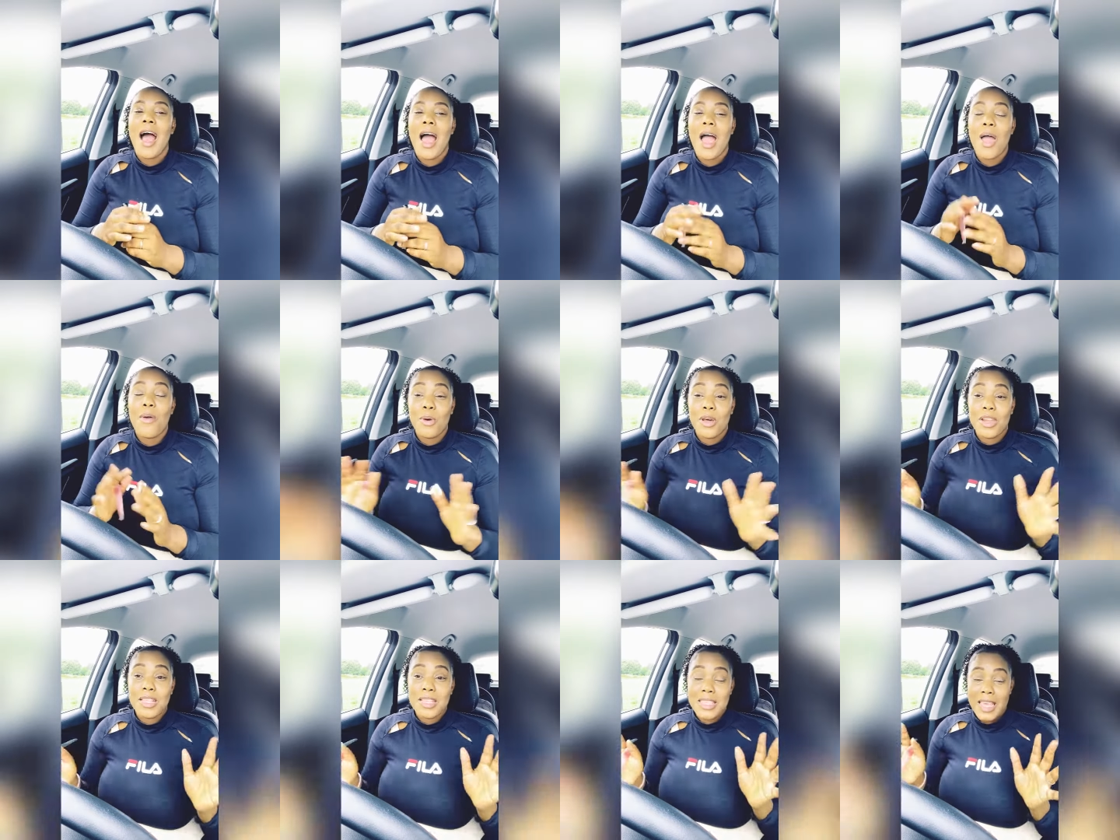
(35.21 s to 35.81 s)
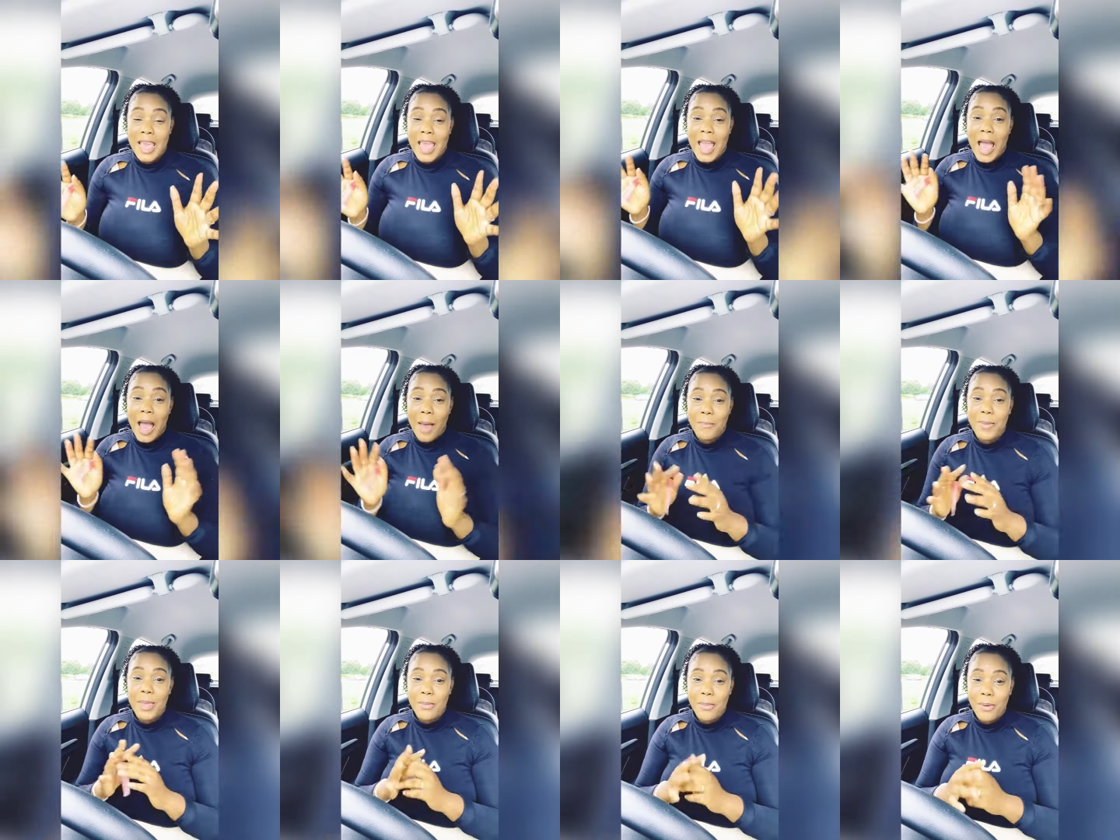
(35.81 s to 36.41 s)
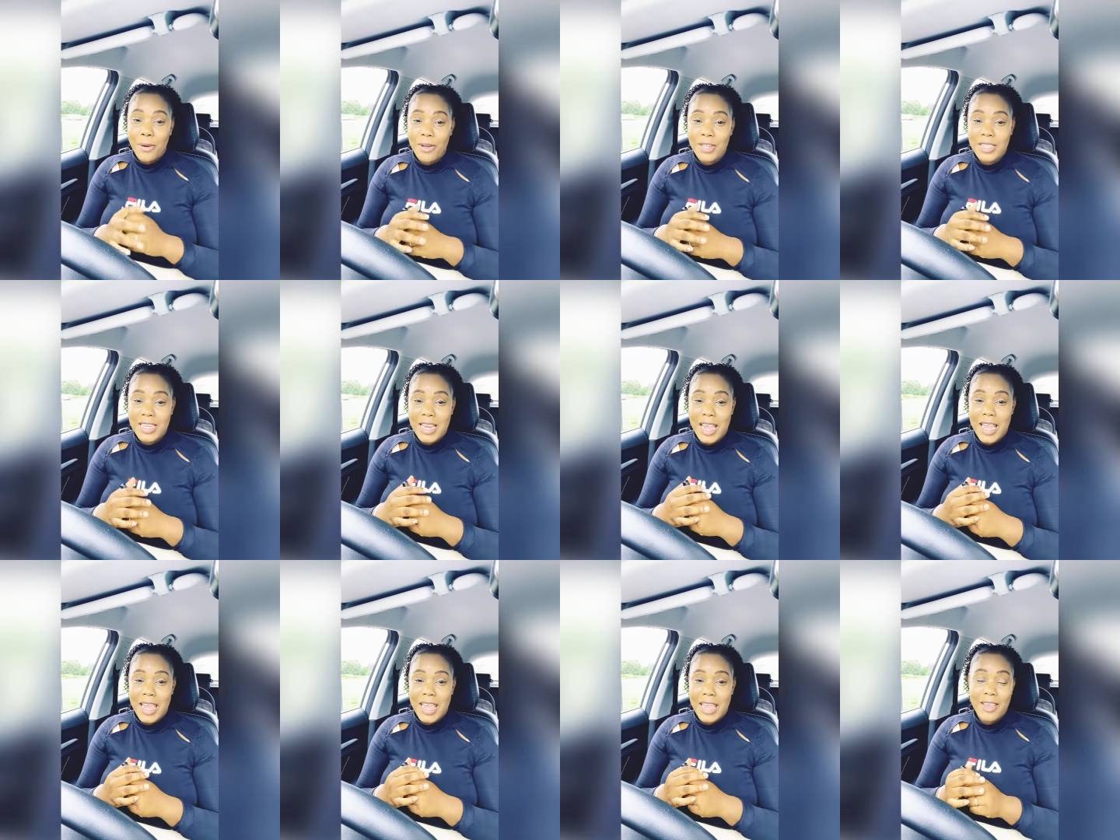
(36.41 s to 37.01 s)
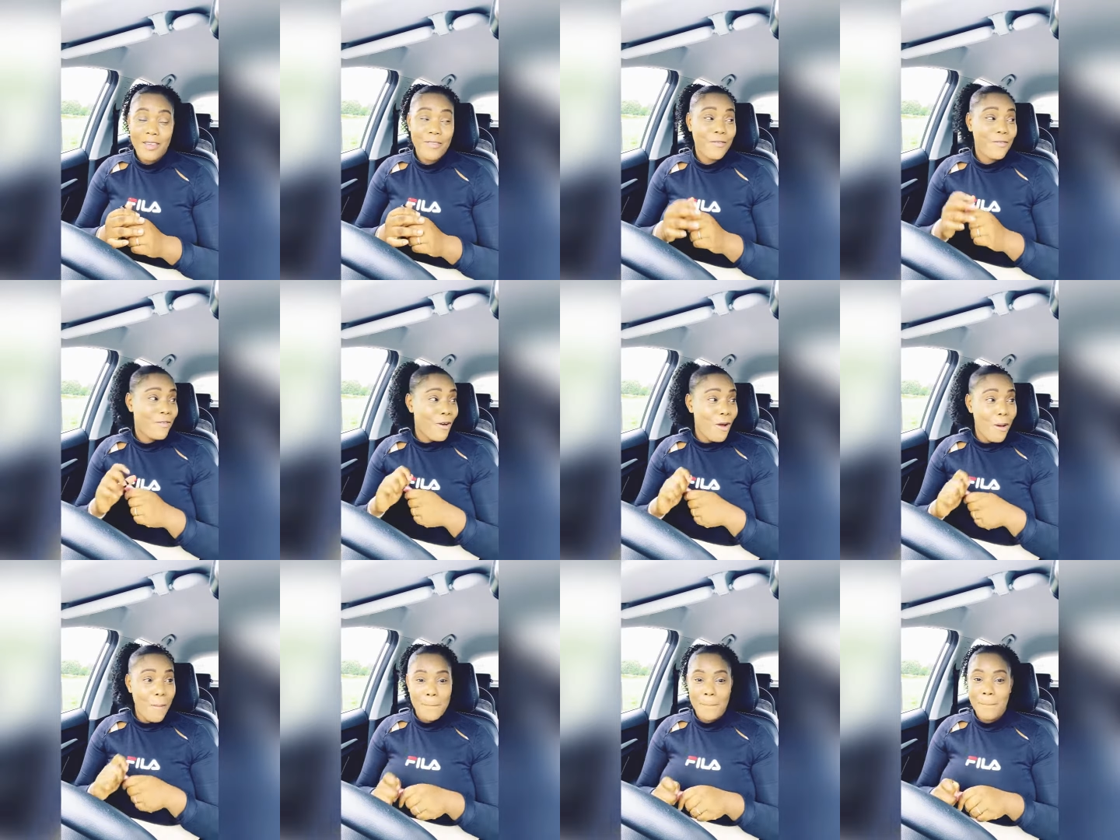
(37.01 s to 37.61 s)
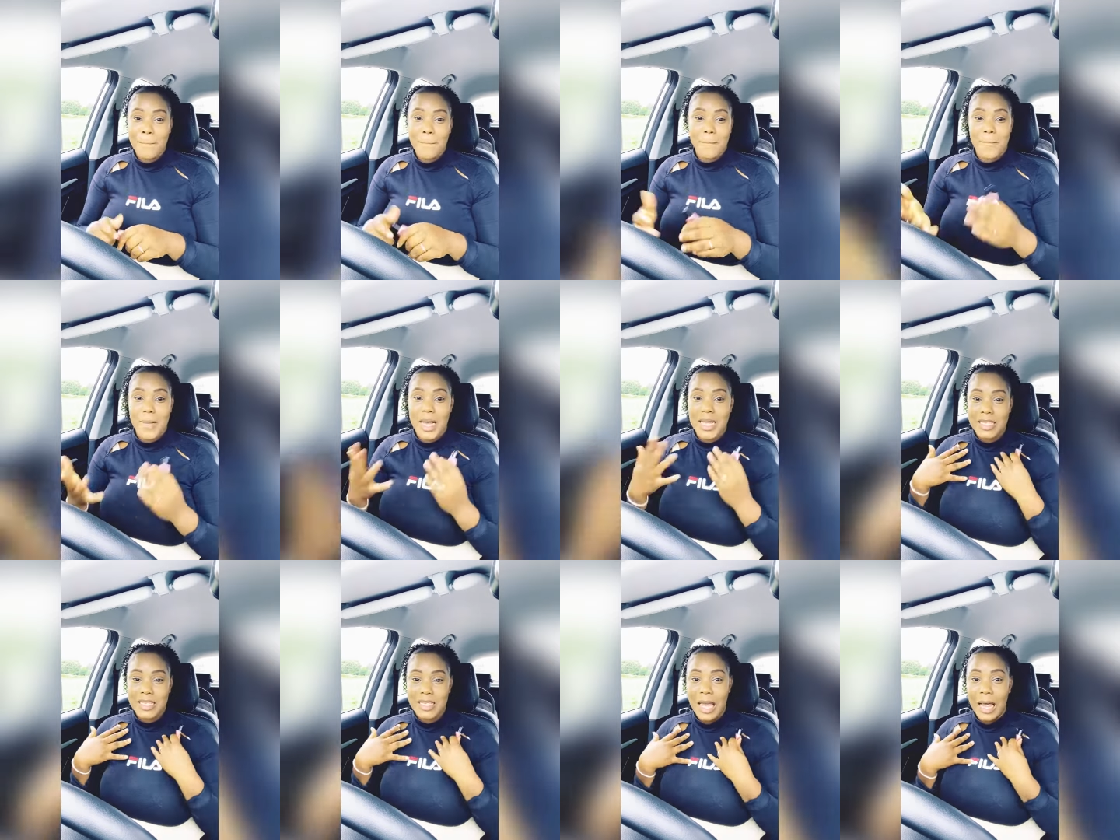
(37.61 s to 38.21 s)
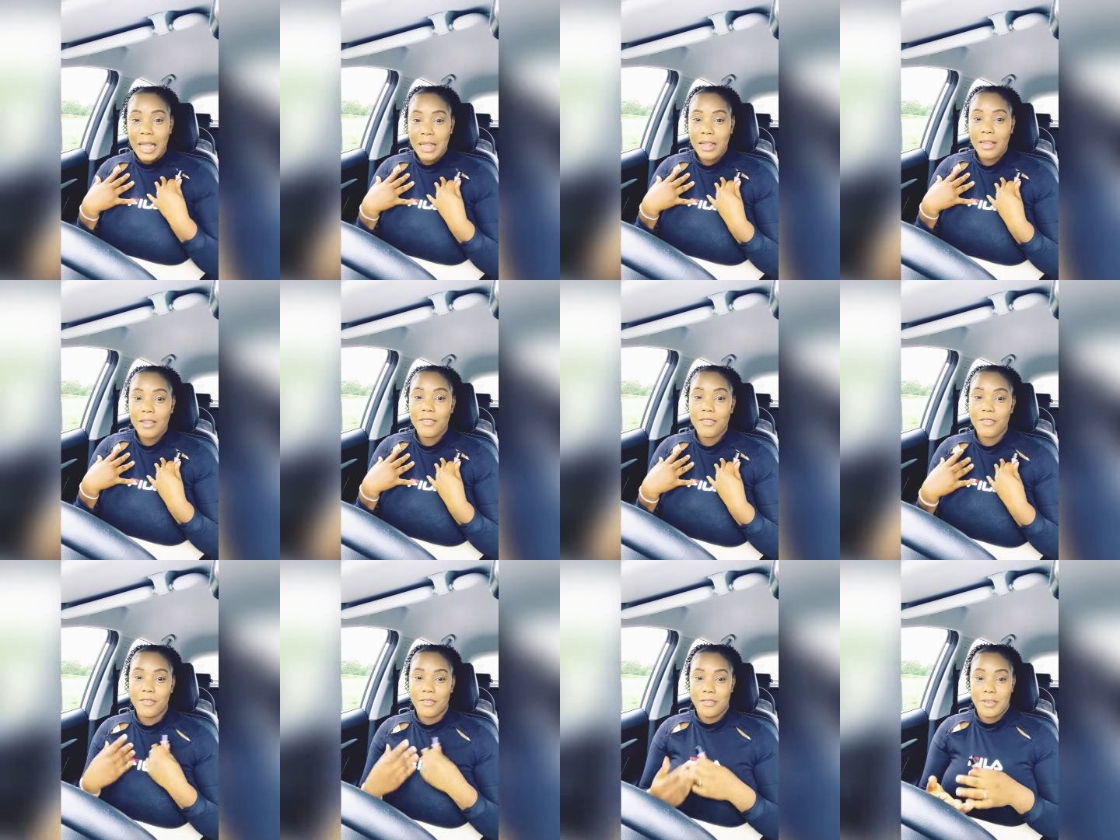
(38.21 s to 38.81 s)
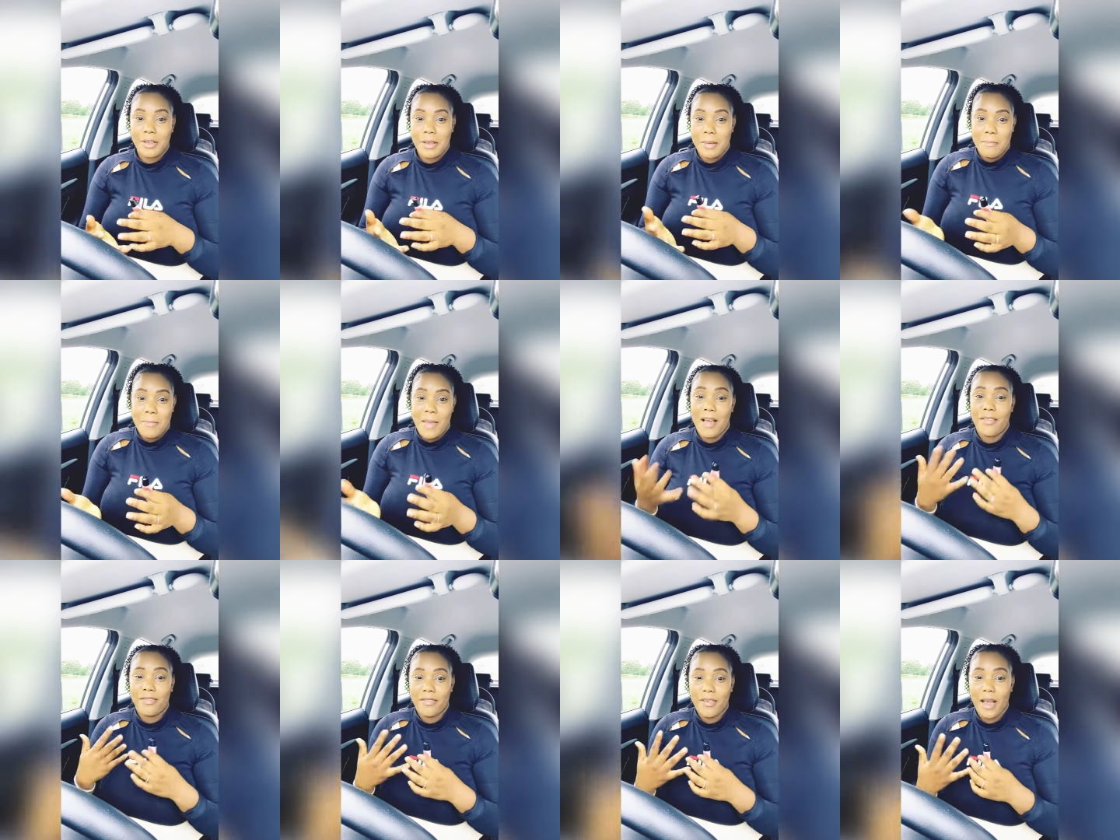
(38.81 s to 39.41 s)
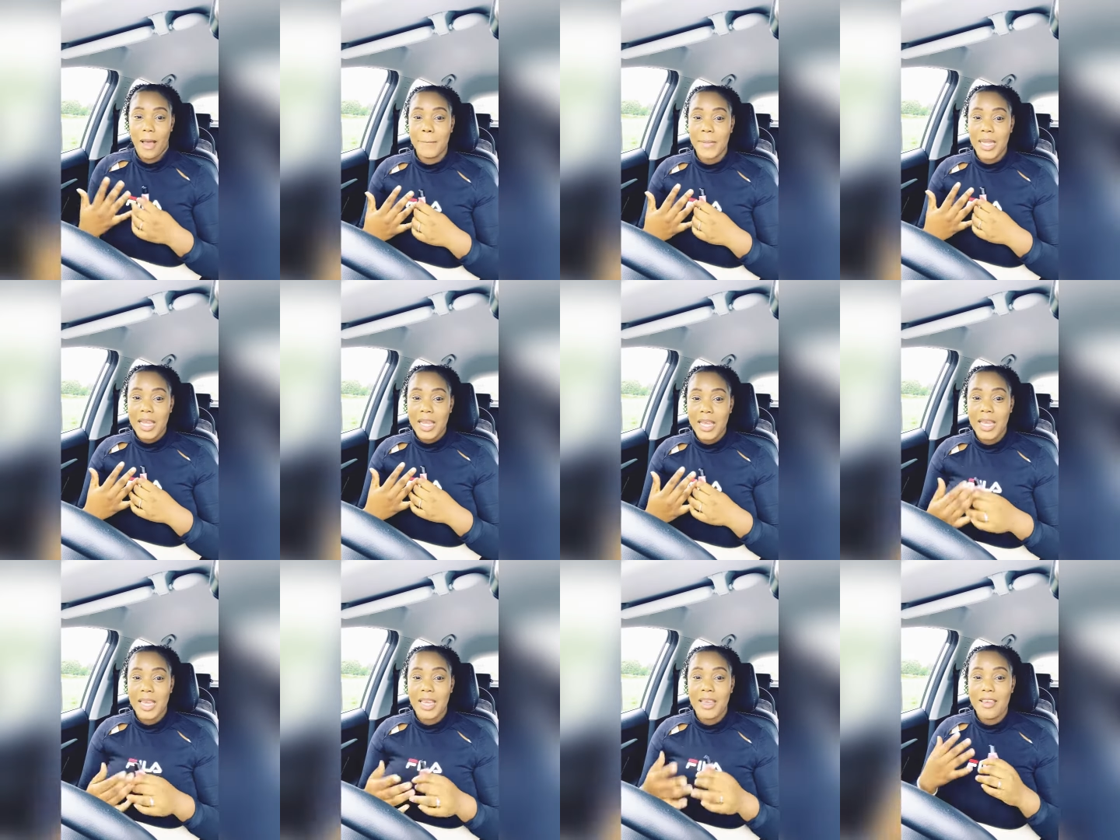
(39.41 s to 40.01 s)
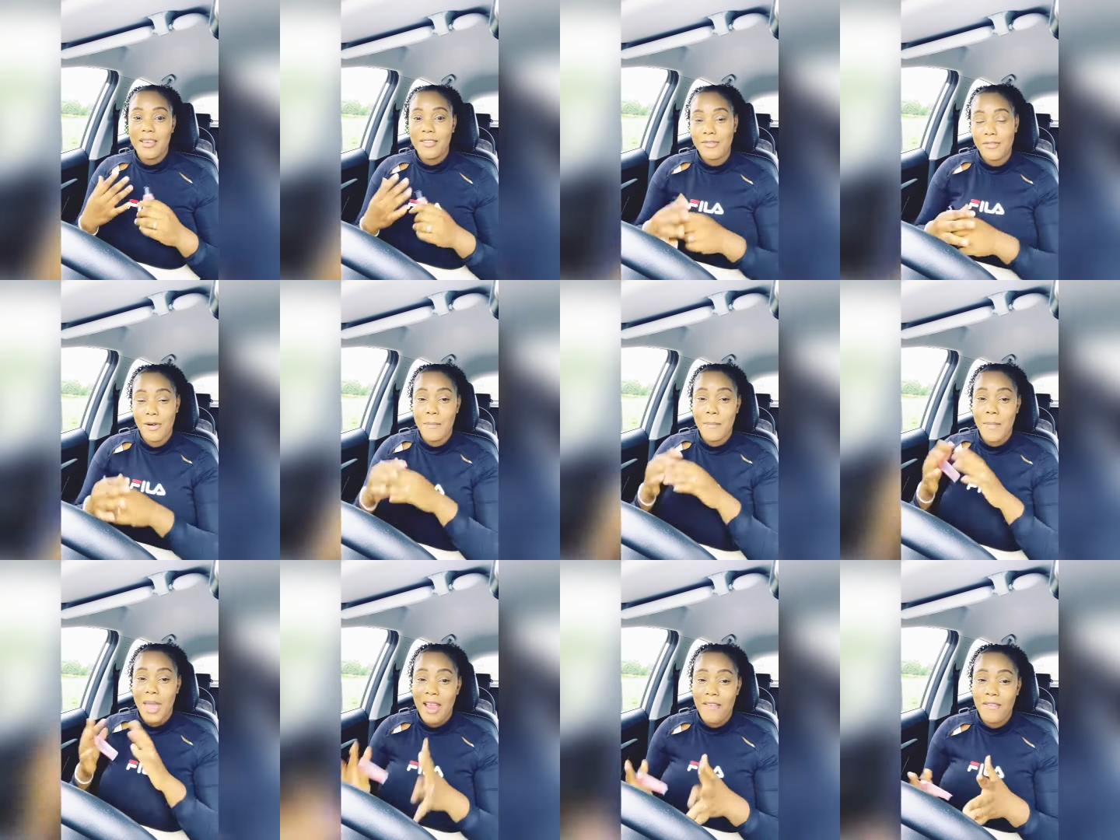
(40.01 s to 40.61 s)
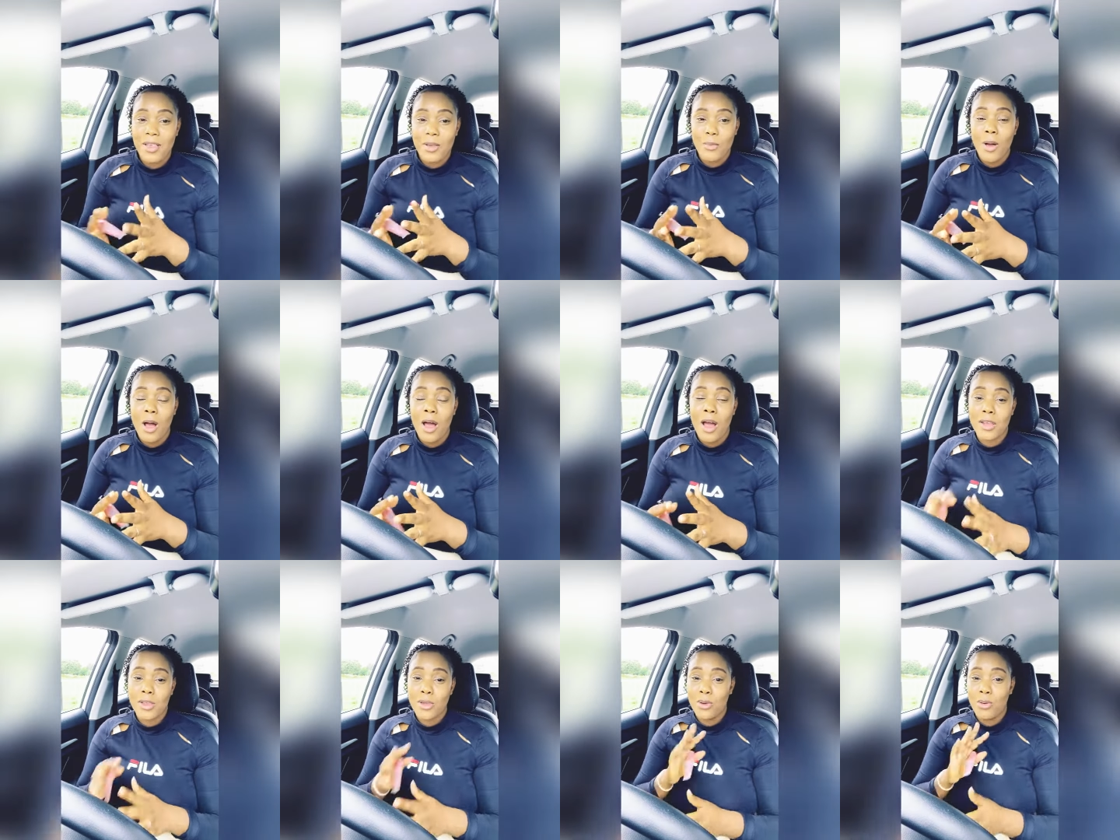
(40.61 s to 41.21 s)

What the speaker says: I want to say a happy birthday from myself, my family, from everyone.